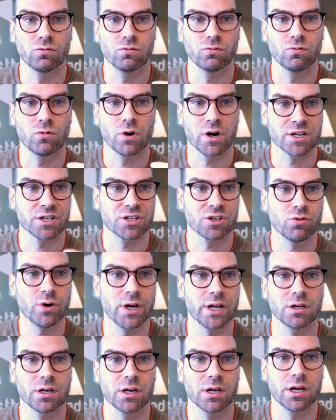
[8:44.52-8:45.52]
wanting to
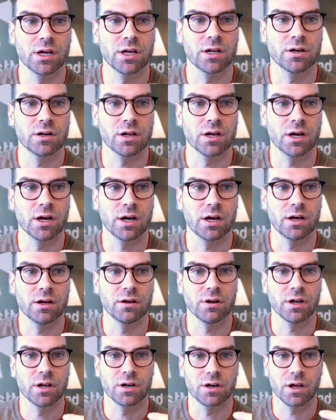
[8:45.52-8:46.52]
quit and
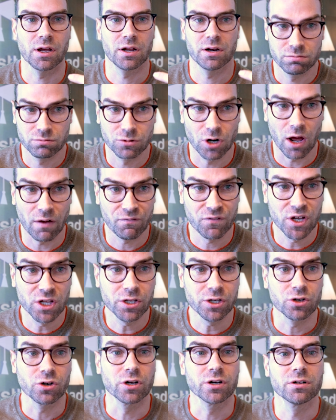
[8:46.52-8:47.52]
not
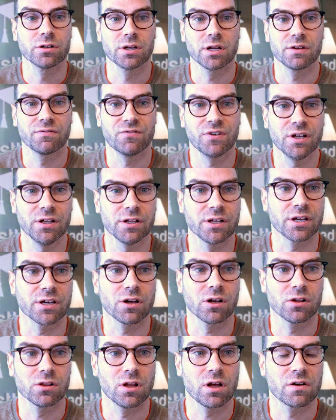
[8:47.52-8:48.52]
feeling good and feeling
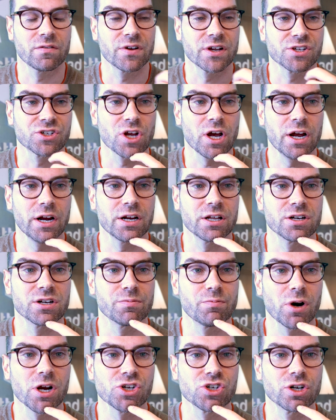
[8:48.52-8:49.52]
a lot of anxiety and
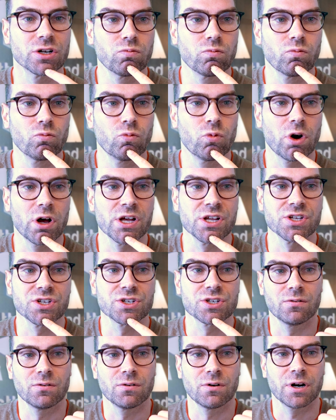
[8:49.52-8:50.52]
depression
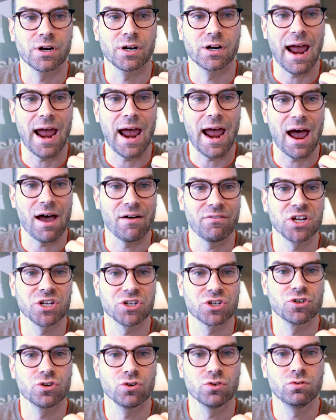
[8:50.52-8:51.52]
was having
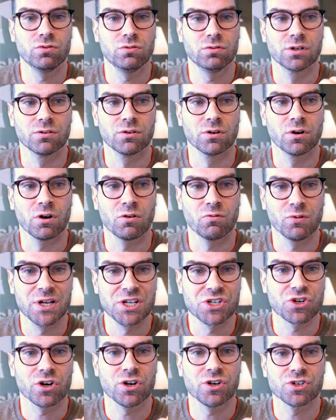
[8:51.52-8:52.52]
to do
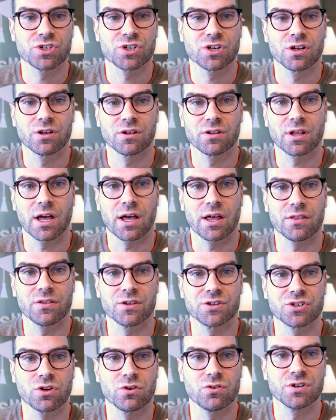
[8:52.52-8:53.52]
research that the
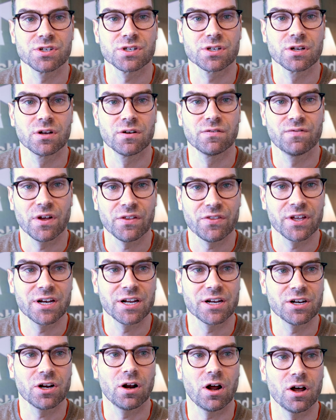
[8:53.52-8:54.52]
students felt they
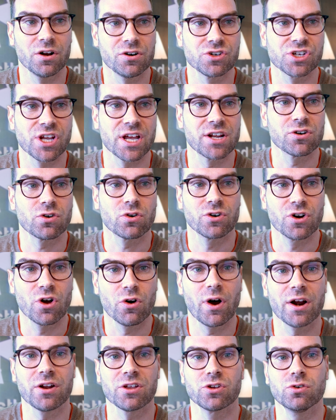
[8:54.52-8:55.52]
didn't understand or know
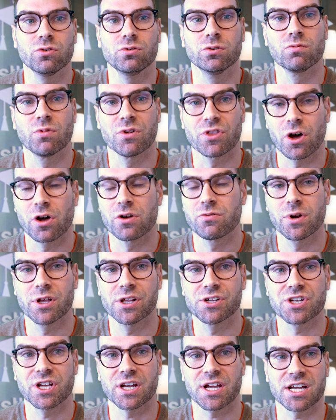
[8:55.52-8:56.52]
how to do with
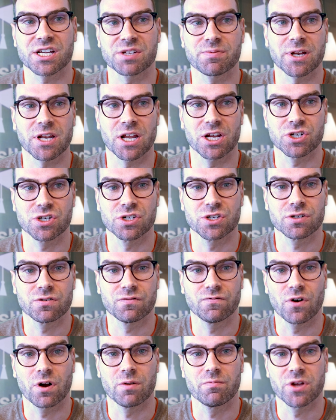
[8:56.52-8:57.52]
unrealistic expectations
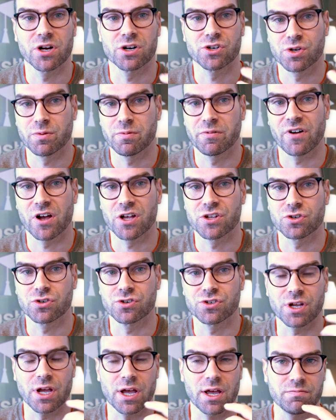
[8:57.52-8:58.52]
from their
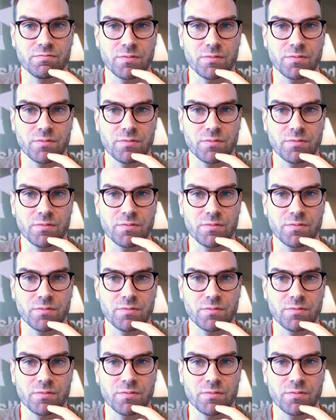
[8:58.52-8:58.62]
supervisors and